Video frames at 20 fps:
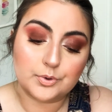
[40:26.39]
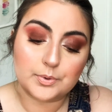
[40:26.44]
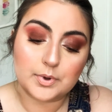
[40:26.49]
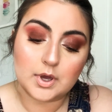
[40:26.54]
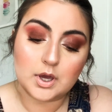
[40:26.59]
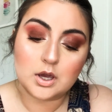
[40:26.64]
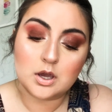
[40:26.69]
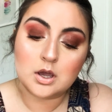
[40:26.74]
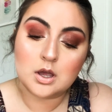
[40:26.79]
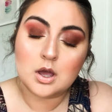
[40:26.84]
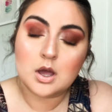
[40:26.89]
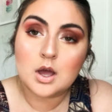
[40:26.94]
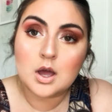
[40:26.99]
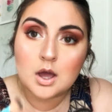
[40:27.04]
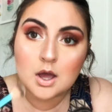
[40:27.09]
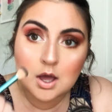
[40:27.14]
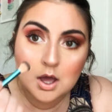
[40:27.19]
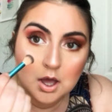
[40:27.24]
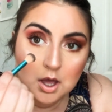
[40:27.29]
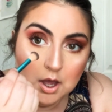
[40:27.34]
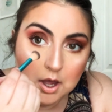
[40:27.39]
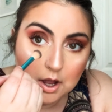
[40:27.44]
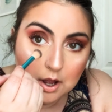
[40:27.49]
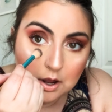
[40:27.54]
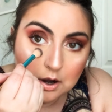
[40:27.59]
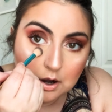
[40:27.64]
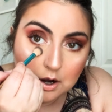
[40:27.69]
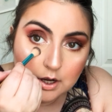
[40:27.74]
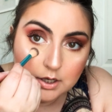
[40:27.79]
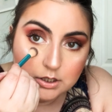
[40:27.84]
Okay,
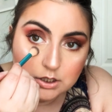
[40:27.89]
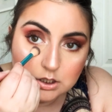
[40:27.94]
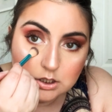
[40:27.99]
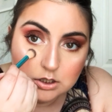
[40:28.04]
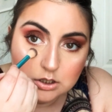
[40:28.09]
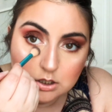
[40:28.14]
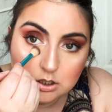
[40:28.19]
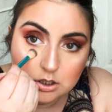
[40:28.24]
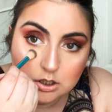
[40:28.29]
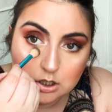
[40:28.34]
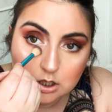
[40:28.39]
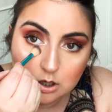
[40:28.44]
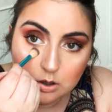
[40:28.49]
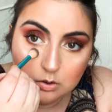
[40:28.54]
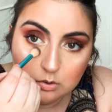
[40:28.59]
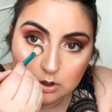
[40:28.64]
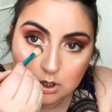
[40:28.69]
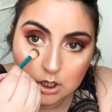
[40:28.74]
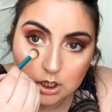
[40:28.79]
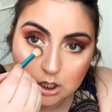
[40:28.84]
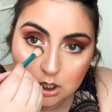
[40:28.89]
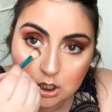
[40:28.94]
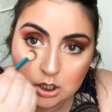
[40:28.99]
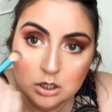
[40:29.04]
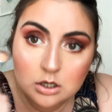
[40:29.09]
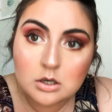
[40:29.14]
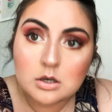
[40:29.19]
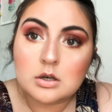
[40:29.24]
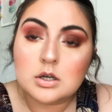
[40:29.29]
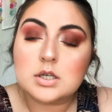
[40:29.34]
and I just go
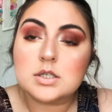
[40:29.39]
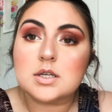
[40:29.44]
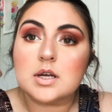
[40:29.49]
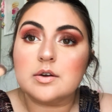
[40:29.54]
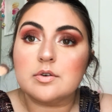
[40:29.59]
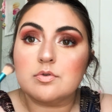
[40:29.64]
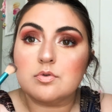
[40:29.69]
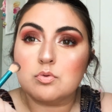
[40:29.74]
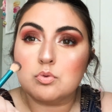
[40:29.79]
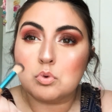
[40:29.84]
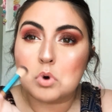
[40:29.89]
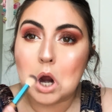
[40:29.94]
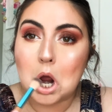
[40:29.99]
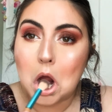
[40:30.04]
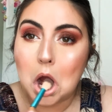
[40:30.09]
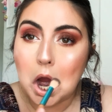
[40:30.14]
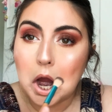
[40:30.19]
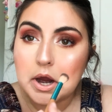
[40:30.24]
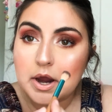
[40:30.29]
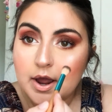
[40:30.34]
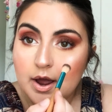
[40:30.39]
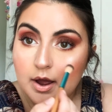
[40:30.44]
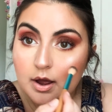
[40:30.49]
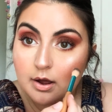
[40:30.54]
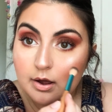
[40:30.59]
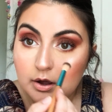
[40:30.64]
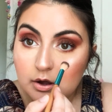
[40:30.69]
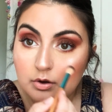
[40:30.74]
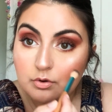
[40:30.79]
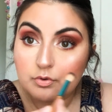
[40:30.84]
in because I
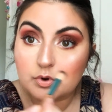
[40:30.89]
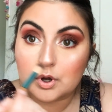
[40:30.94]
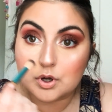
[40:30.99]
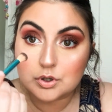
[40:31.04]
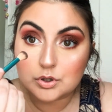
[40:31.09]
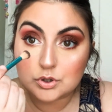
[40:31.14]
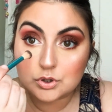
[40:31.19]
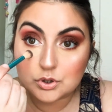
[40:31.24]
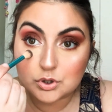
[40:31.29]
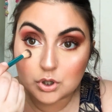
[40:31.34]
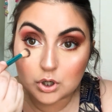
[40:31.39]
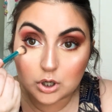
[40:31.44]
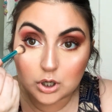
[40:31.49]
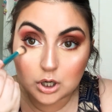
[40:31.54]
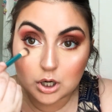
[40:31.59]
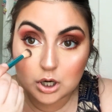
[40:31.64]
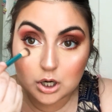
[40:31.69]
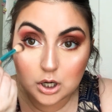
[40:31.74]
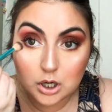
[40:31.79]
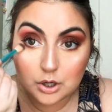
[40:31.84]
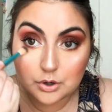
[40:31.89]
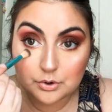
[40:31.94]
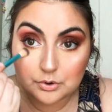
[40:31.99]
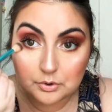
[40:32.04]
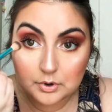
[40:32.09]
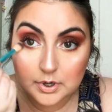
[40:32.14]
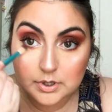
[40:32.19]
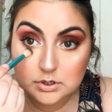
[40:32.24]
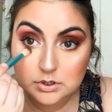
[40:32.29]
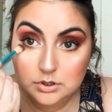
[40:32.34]
have dark under
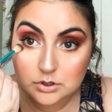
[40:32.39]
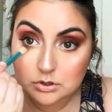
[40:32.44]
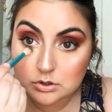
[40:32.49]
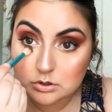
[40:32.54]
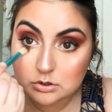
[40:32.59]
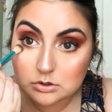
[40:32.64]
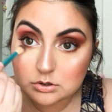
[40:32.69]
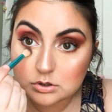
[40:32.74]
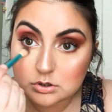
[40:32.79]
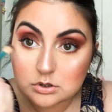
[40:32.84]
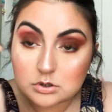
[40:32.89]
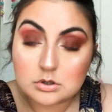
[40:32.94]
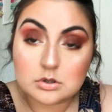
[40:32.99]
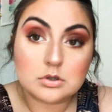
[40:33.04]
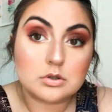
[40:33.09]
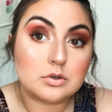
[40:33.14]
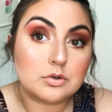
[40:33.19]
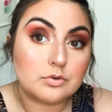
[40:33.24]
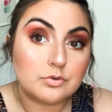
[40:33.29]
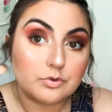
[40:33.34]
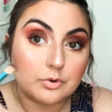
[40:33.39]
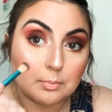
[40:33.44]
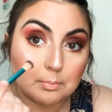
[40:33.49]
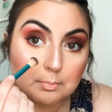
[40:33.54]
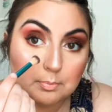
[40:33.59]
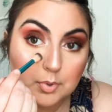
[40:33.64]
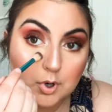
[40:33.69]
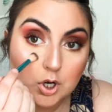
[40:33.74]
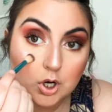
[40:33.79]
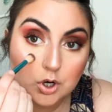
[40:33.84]
eye circles
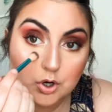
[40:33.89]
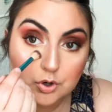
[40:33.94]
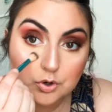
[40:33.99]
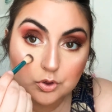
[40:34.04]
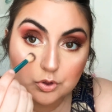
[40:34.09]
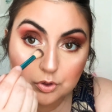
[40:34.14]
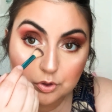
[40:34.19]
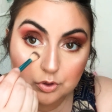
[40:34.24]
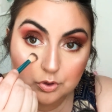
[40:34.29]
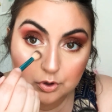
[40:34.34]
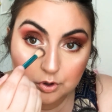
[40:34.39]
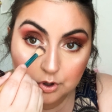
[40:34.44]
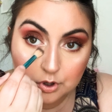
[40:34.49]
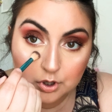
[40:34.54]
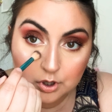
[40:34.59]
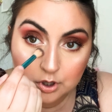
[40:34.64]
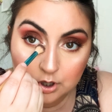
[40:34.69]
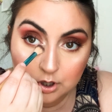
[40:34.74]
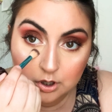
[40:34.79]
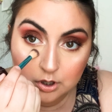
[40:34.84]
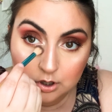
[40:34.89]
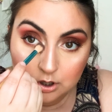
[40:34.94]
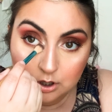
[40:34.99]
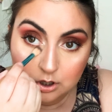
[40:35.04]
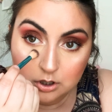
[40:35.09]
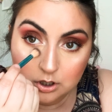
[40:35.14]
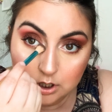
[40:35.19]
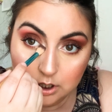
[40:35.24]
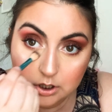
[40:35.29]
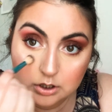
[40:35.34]
from birth.
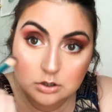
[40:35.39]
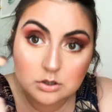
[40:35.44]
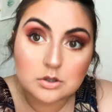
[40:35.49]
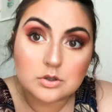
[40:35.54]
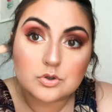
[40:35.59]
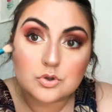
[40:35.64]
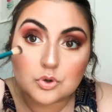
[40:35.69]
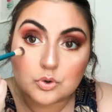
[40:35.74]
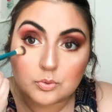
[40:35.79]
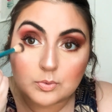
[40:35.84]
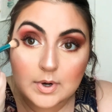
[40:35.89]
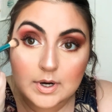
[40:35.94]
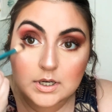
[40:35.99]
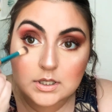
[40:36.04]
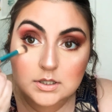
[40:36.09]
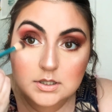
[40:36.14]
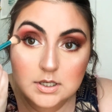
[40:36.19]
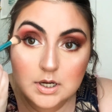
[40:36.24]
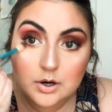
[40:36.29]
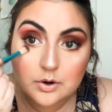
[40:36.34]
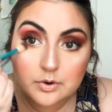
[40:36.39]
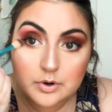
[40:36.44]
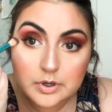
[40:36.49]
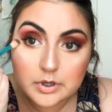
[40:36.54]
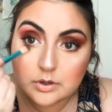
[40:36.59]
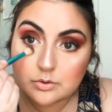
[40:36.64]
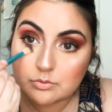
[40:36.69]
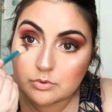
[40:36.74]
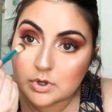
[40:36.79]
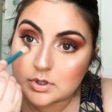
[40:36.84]
It's hereditary.
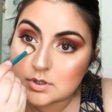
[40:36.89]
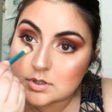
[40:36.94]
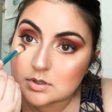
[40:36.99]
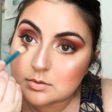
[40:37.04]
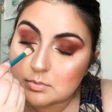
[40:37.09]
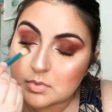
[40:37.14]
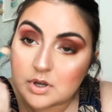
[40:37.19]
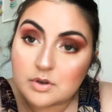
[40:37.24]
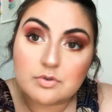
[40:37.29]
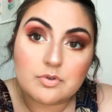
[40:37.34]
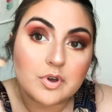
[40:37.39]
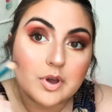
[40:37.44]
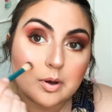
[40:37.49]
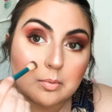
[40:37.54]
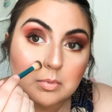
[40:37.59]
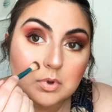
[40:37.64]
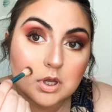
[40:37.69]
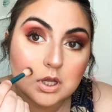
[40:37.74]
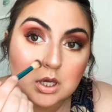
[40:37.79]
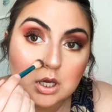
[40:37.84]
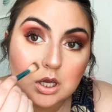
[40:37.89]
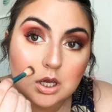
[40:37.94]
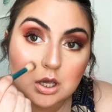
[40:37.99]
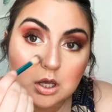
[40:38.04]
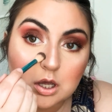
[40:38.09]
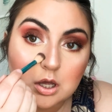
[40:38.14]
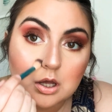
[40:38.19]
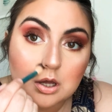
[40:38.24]
It runs in my family.